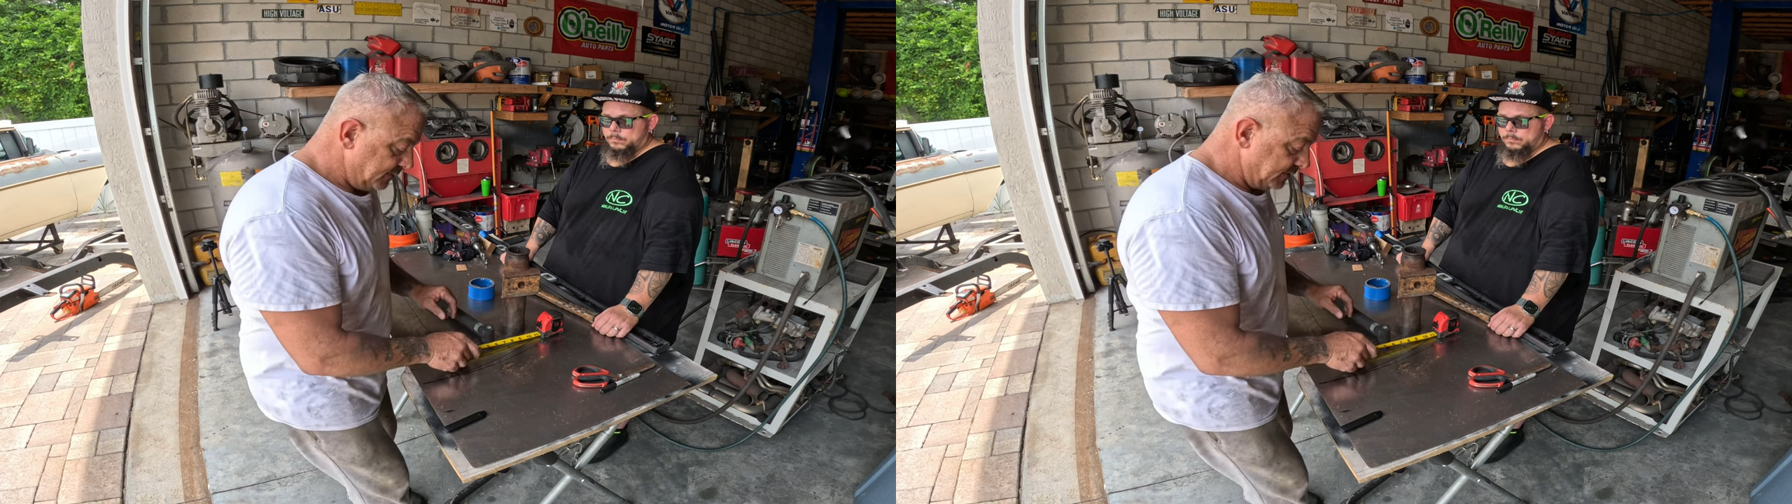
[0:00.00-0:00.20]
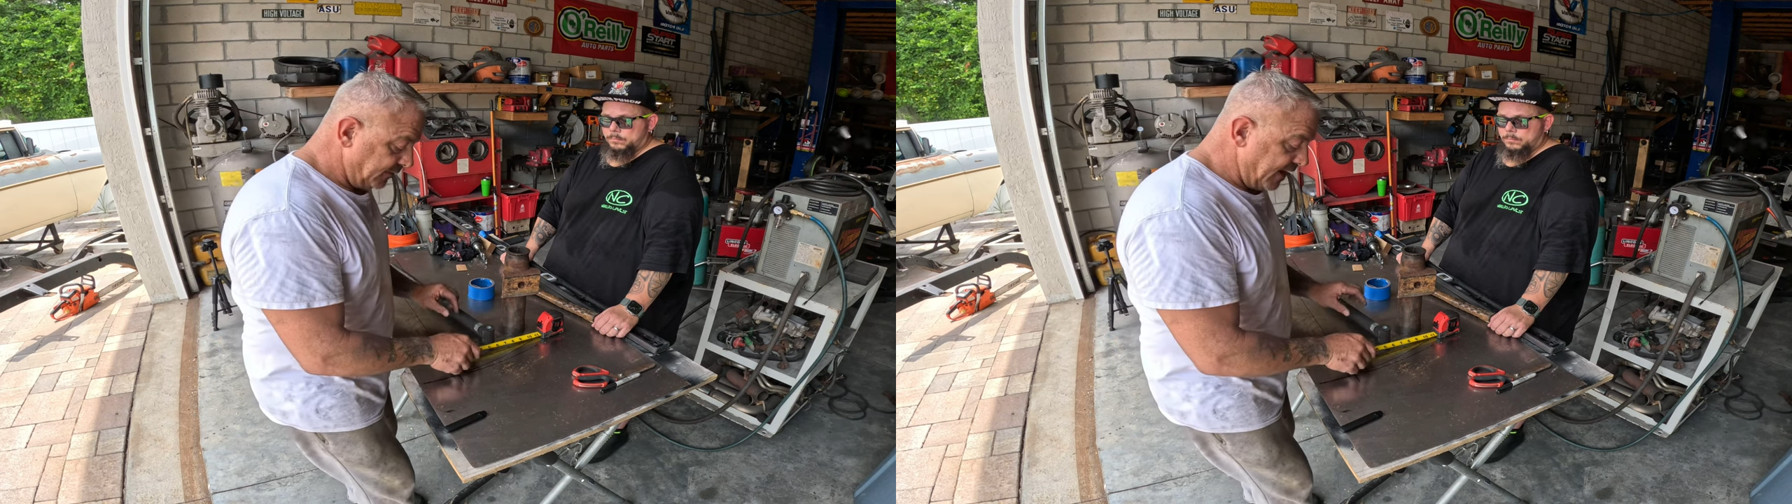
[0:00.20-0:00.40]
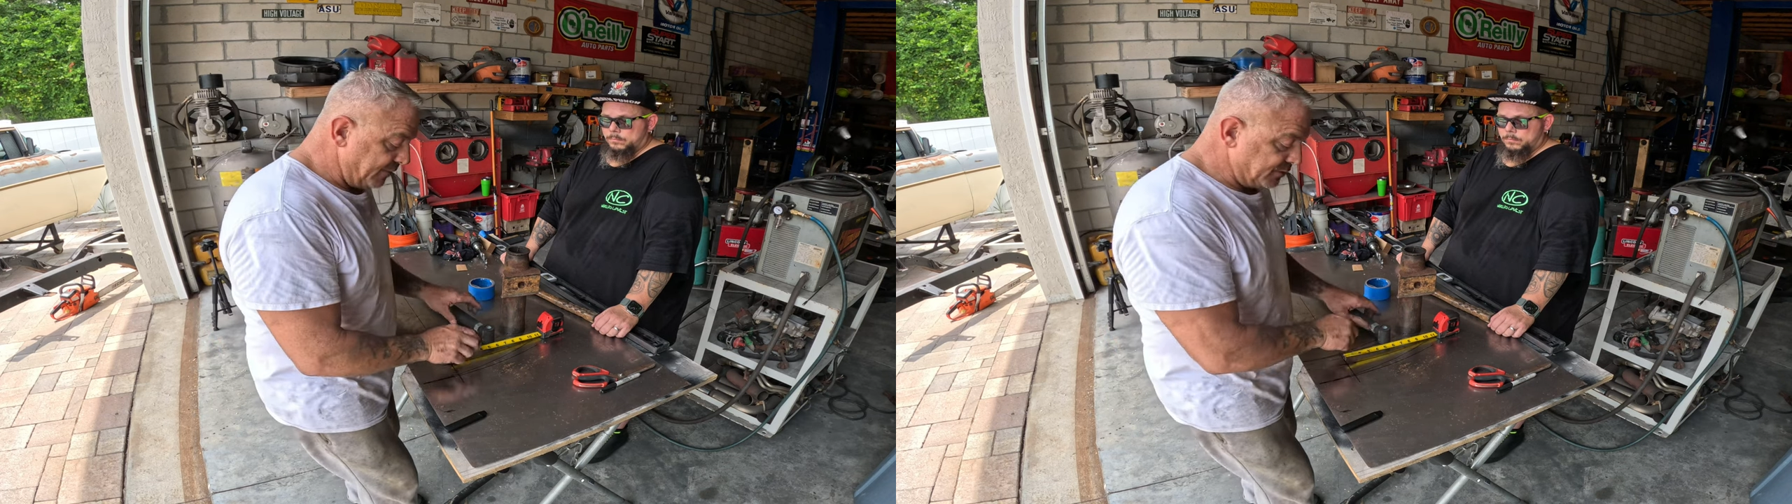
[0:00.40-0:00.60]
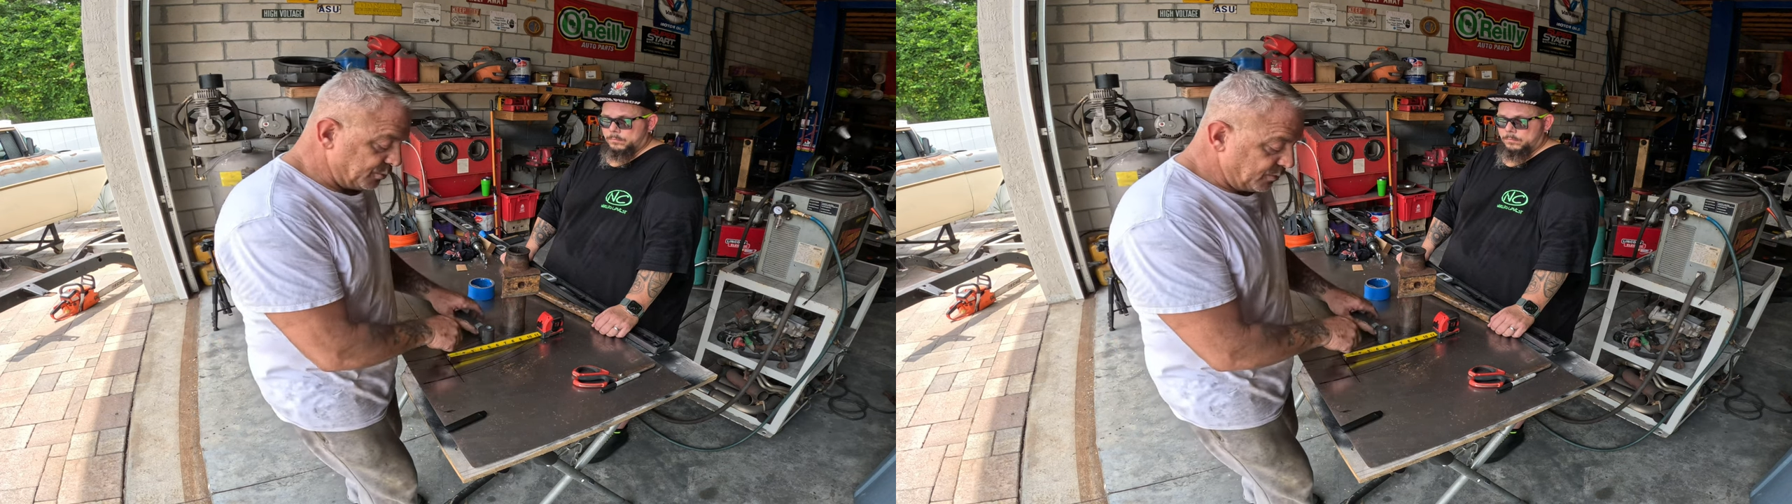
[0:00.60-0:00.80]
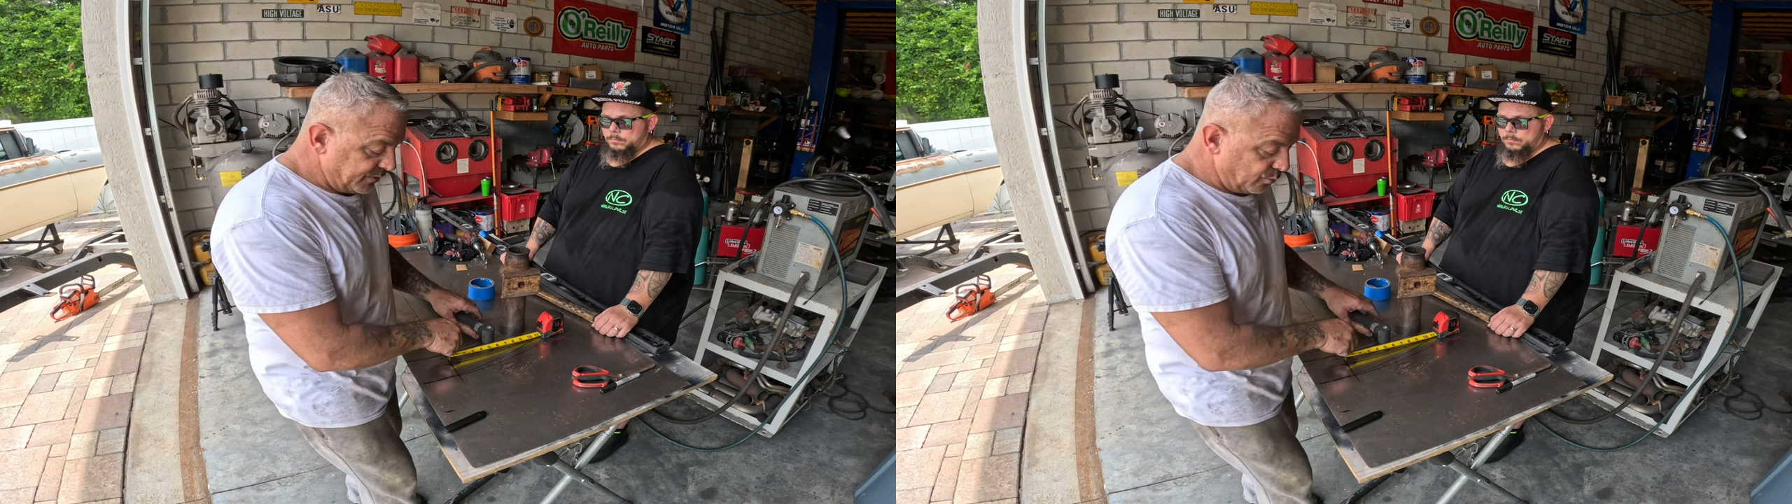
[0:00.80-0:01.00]
So that was
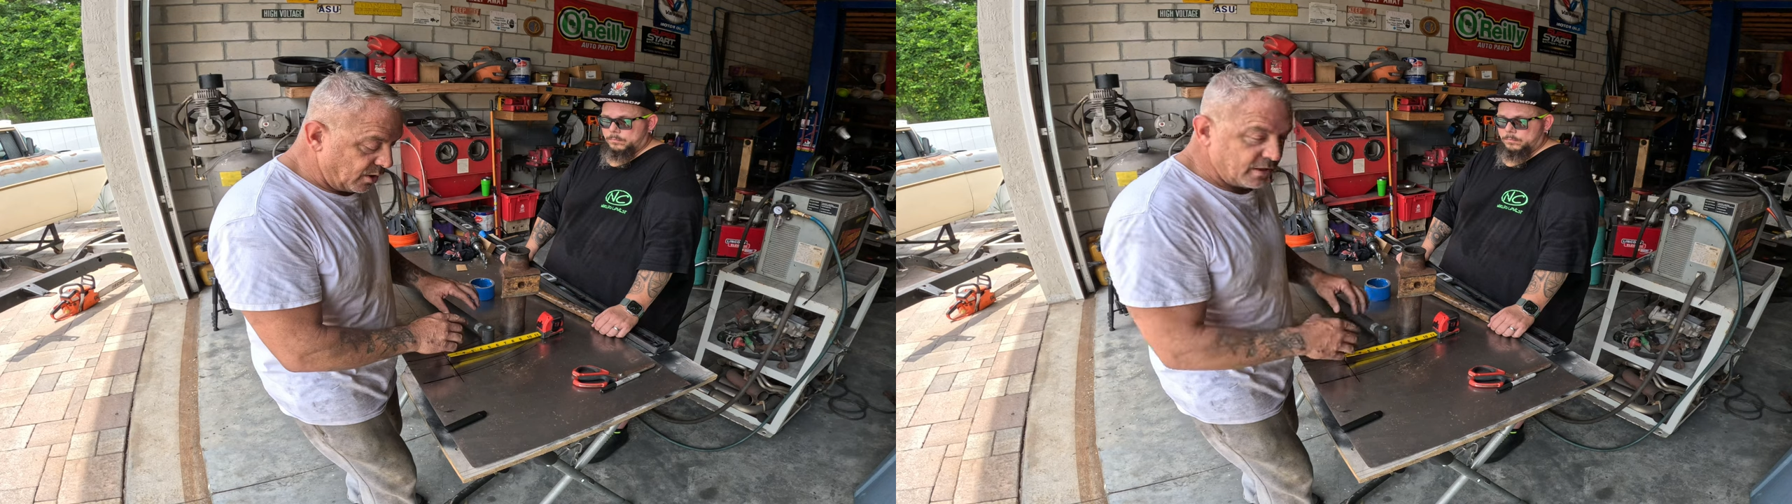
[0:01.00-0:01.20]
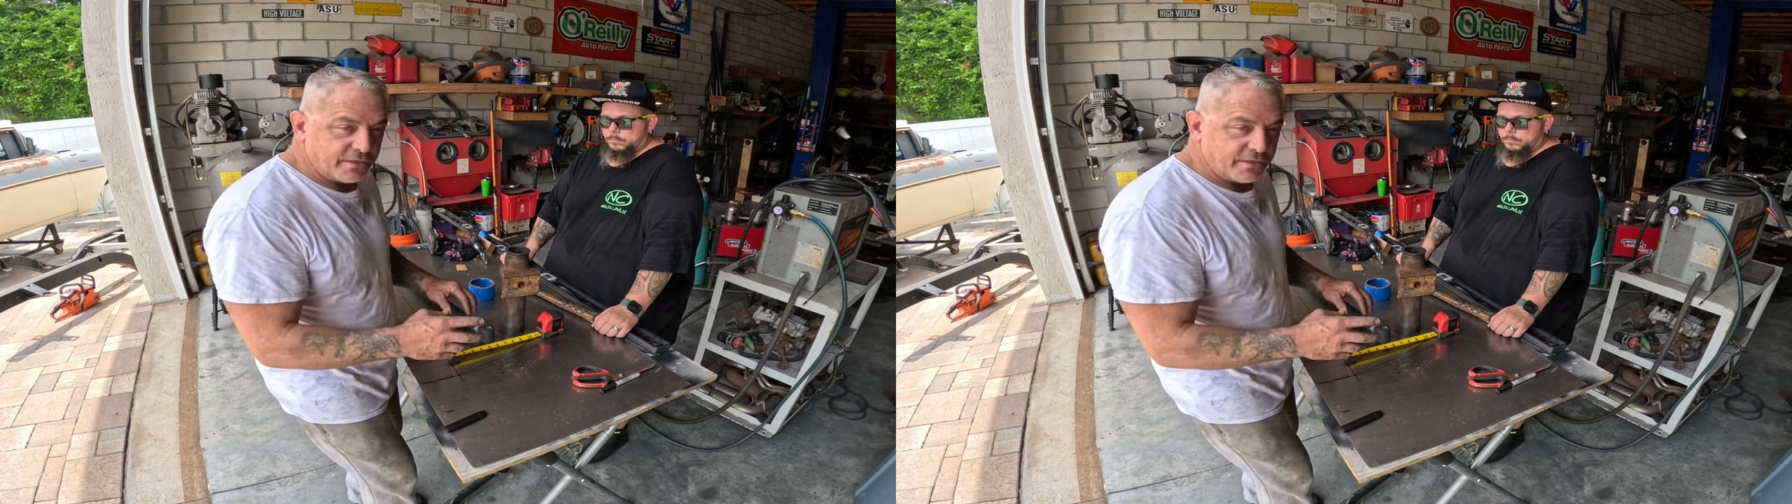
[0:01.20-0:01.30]
one of